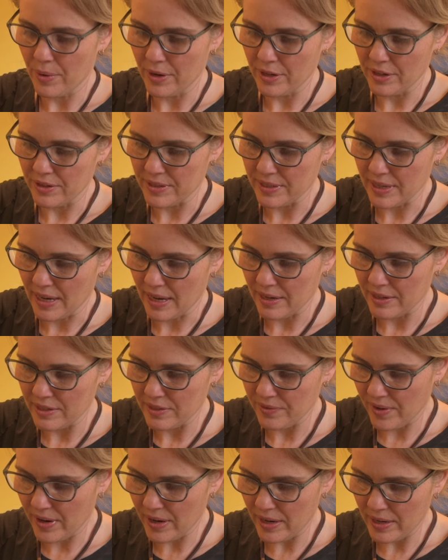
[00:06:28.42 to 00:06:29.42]
And when you're
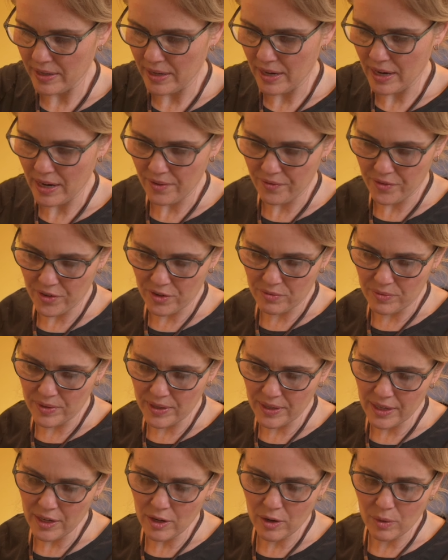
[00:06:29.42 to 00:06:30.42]
satisfied, if
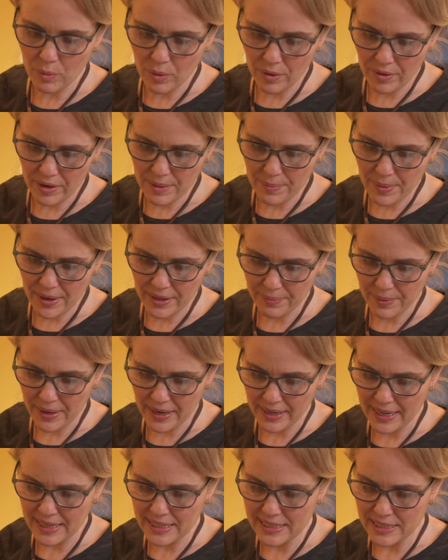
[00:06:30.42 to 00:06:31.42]
you really are worried
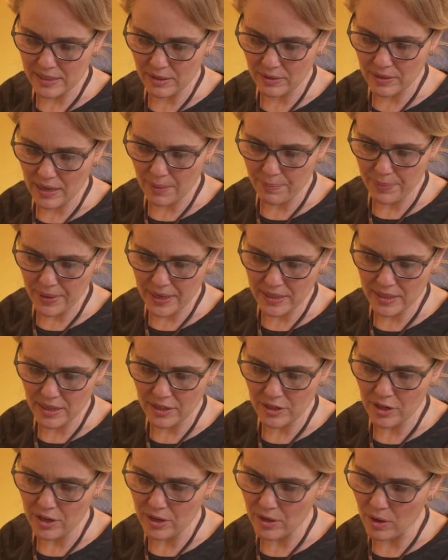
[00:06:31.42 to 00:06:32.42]
about the pancakes still not
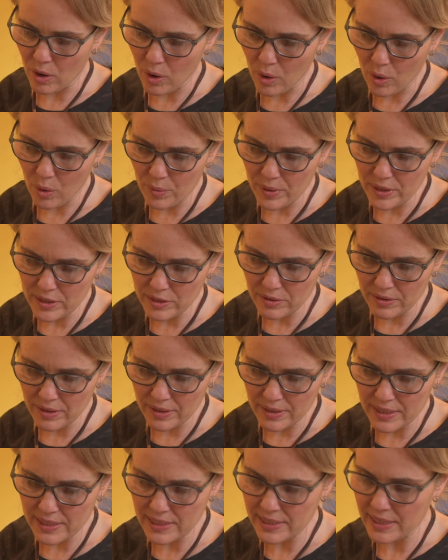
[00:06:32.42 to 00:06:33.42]
being done, you can
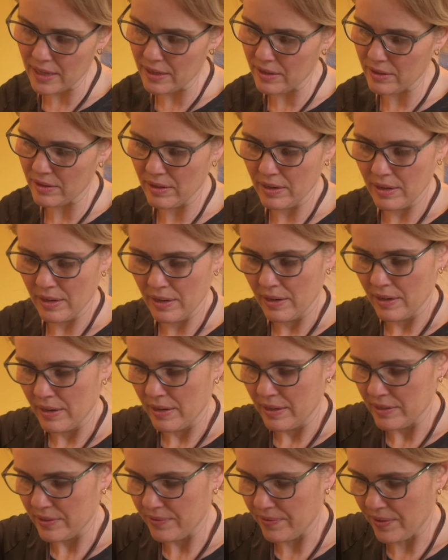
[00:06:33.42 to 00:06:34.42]
always look in the center.
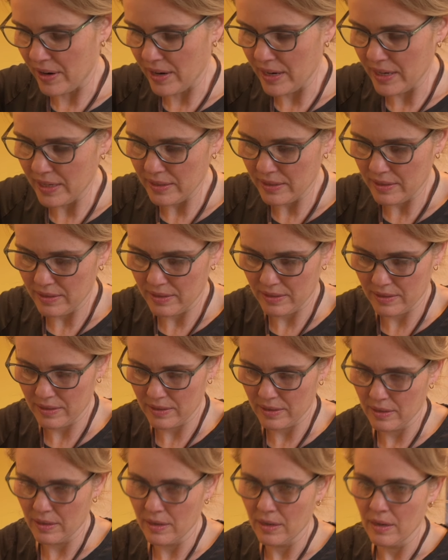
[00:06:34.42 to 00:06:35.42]
It's fine.
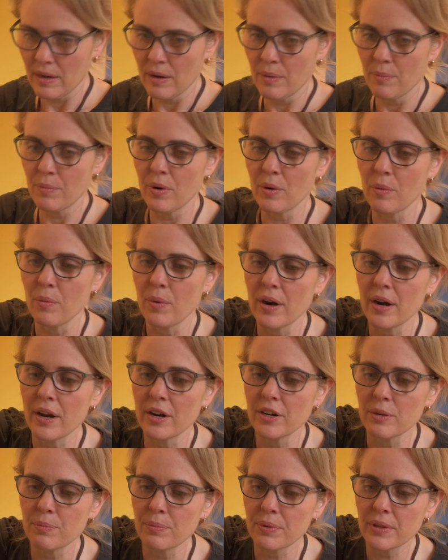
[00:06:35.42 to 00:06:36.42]
Put
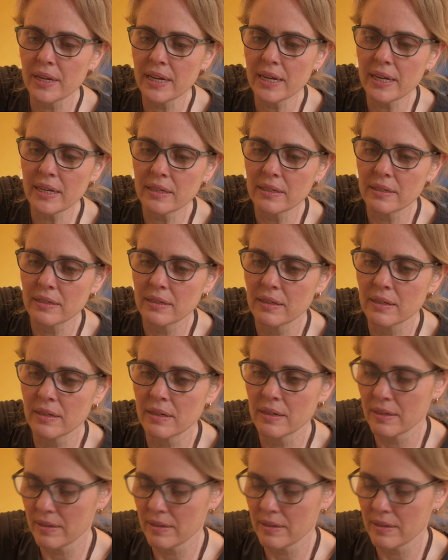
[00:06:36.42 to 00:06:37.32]
one on your plate.